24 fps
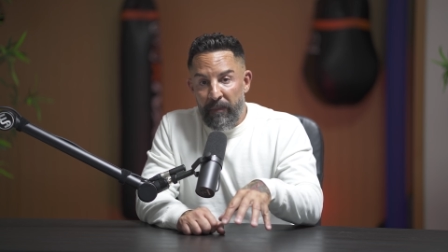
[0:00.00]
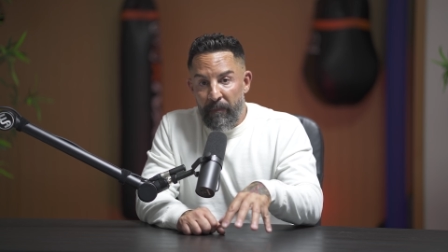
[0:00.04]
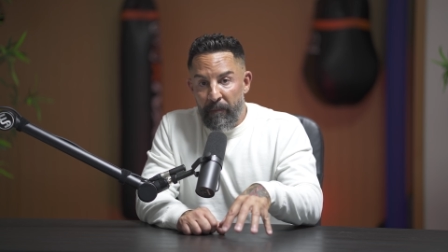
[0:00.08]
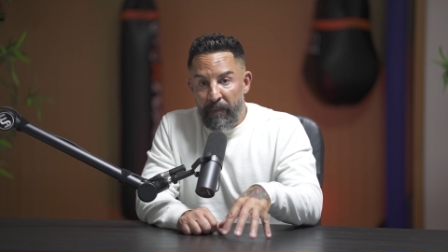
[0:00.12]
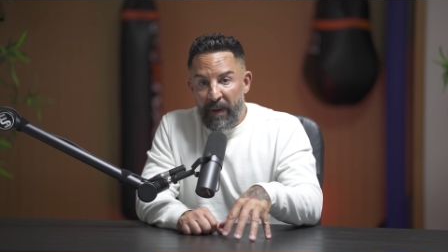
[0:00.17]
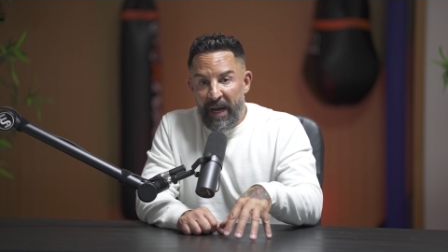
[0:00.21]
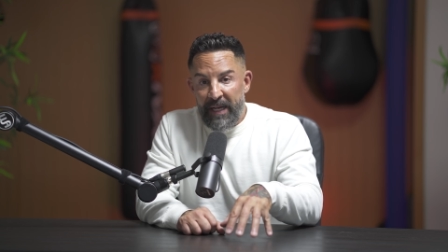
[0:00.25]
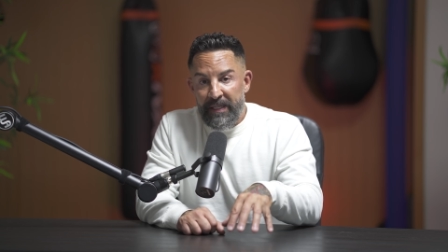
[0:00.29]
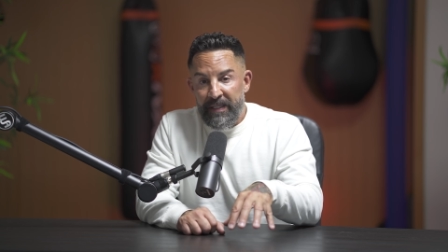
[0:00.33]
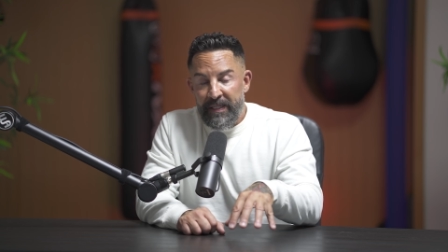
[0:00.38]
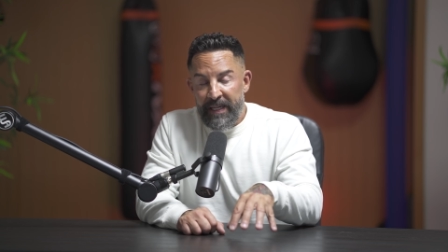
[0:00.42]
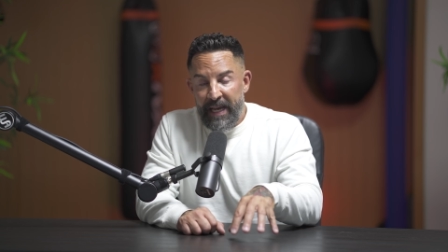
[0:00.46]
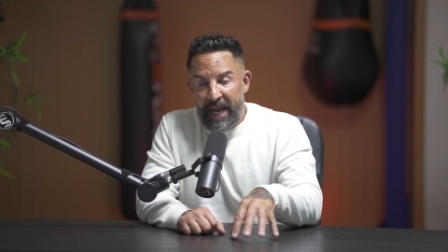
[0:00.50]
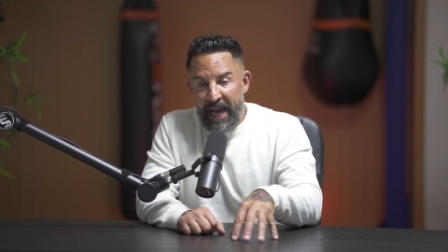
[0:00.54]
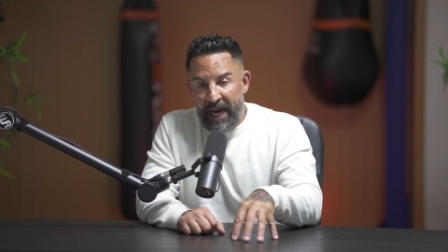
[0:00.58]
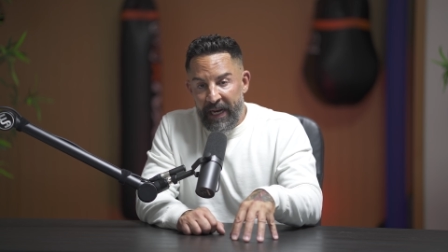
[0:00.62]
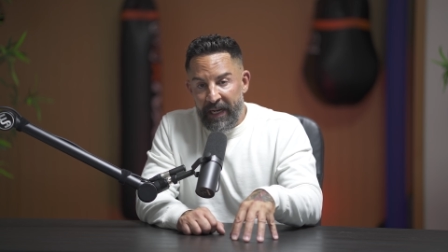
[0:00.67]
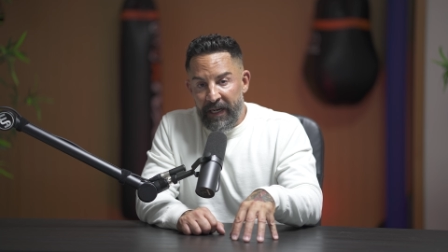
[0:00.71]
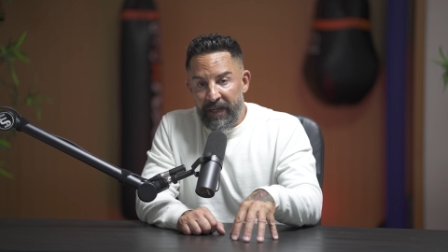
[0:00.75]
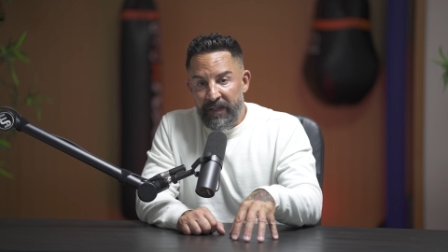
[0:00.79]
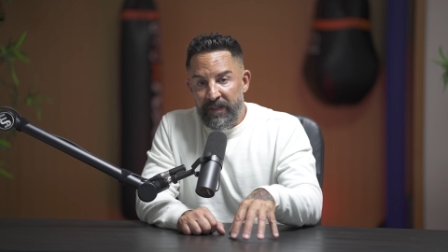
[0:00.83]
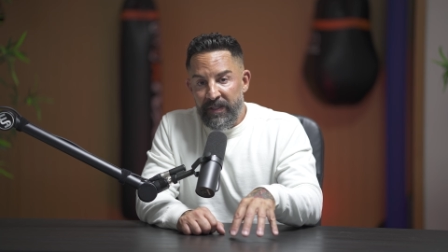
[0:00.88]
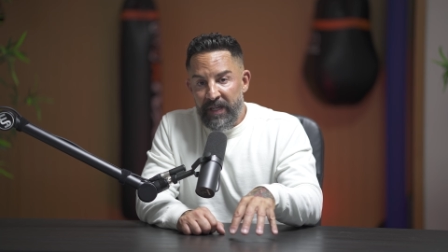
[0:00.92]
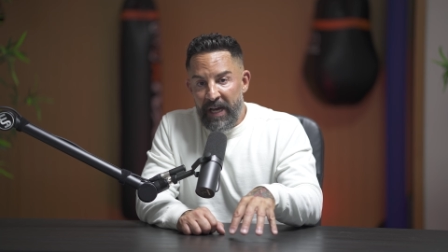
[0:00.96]
best
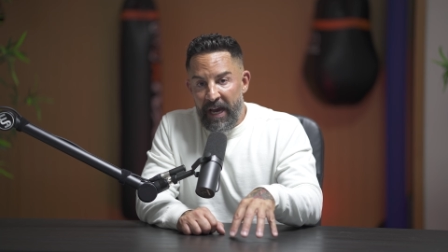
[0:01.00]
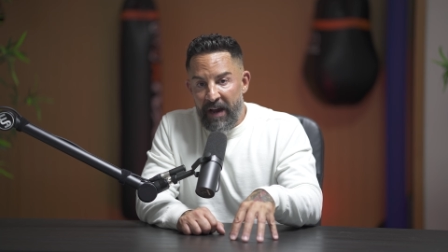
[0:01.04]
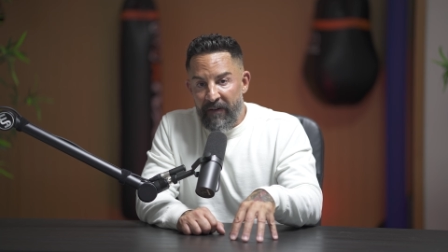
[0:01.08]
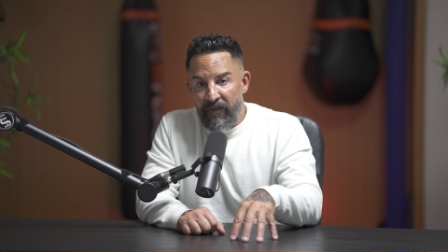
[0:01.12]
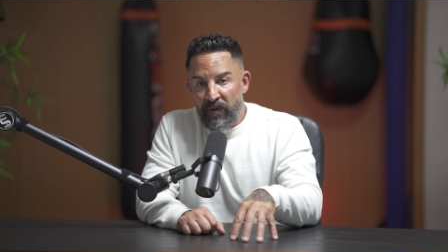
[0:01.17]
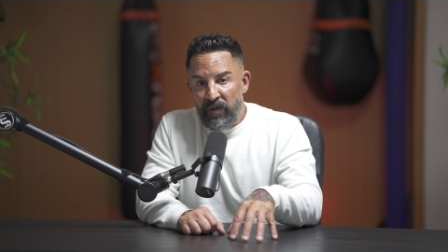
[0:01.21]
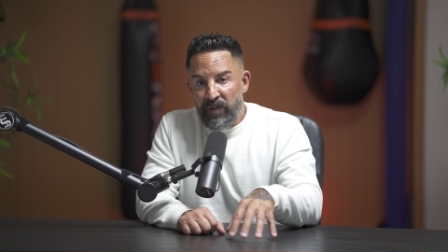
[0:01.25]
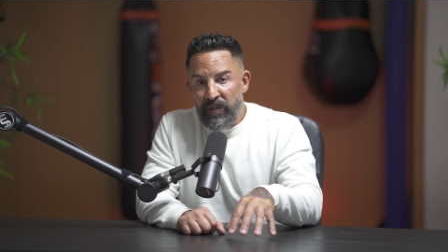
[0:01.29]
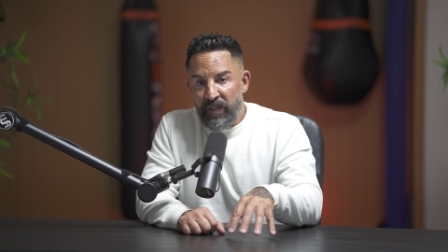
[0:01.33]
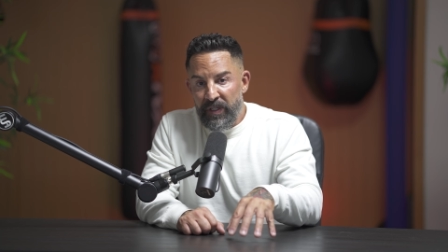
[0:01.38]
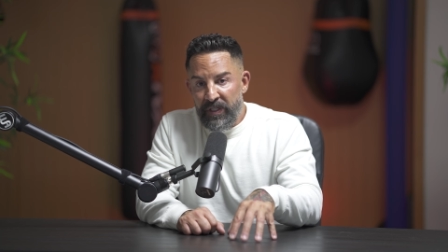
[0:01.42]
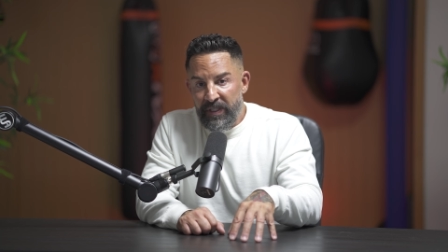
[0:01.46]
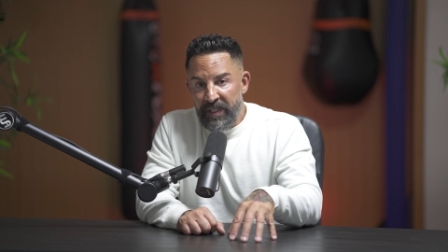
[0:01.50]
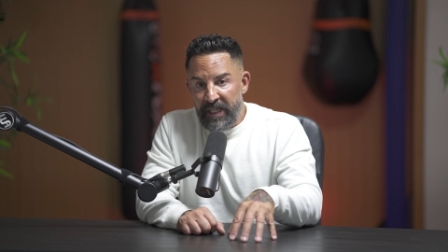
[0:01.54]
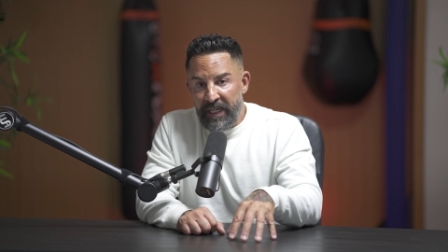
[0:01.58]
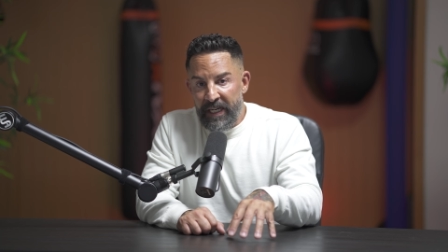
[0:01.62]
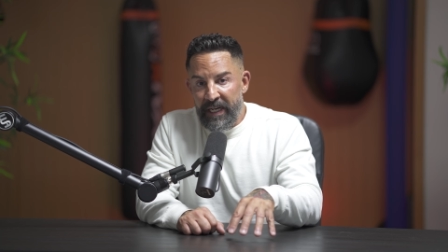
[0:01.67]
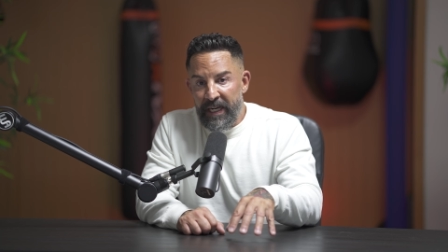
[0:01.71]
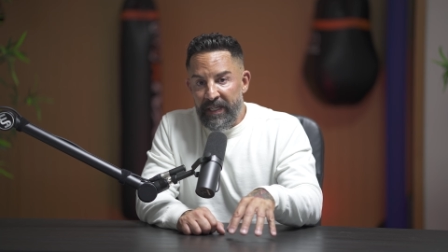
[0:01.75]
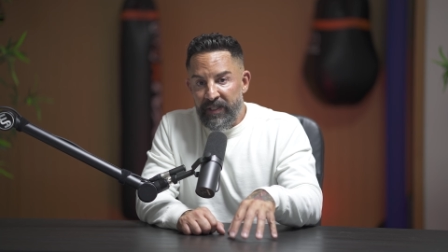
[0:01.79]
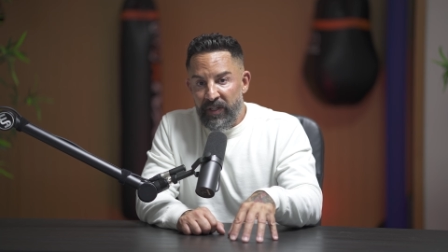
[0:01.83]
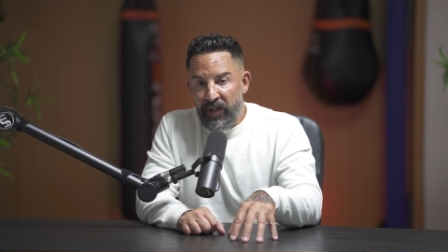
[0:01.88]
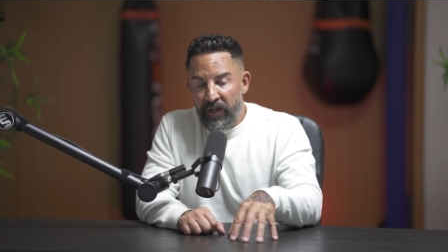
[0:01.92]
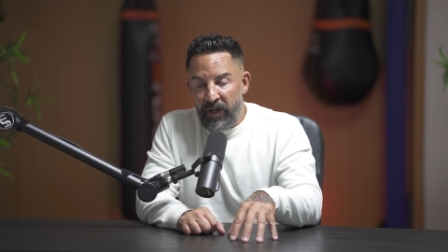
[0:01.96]
Canada's ever
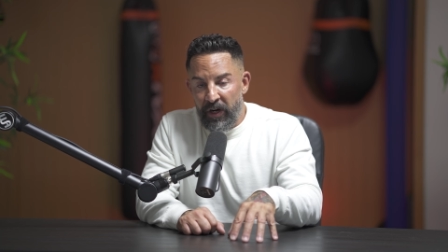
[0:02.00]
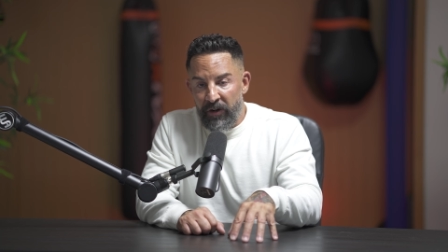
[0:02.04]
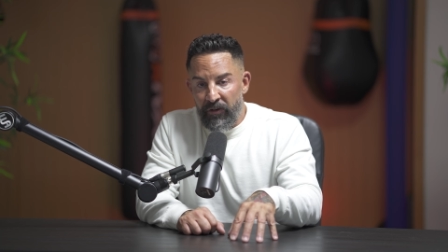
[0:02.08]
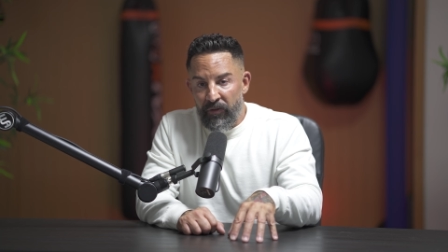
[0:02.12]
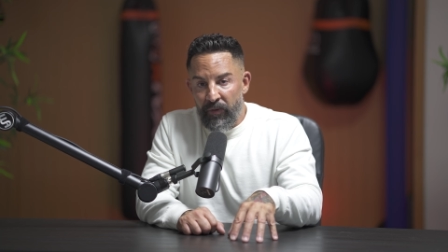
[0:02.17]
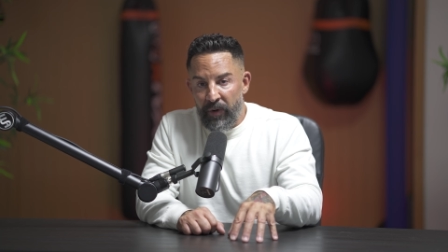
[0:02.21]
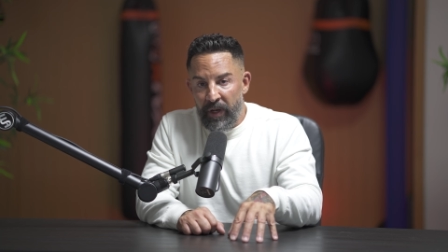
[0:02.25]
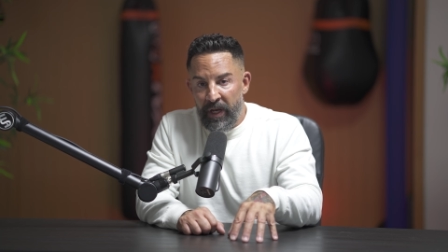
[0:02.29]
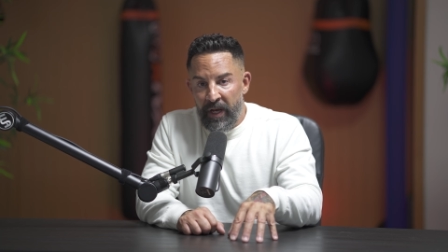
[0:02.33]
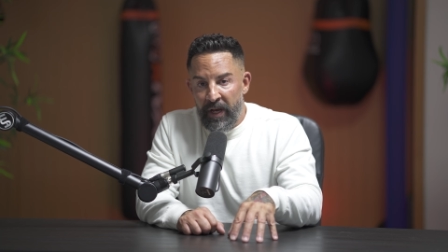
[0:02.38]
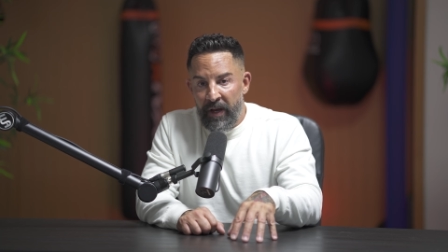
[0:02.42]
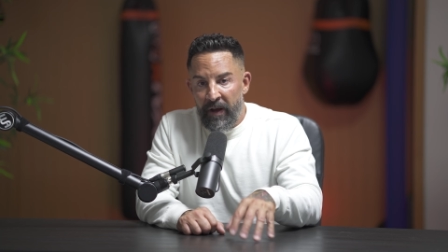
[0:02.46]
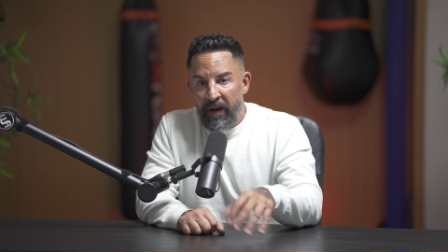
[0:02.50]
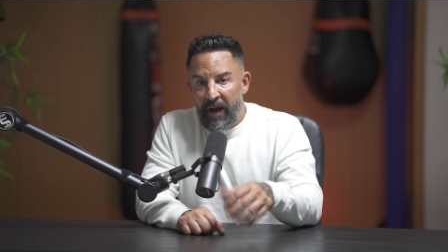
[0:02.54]
succeeded as a country.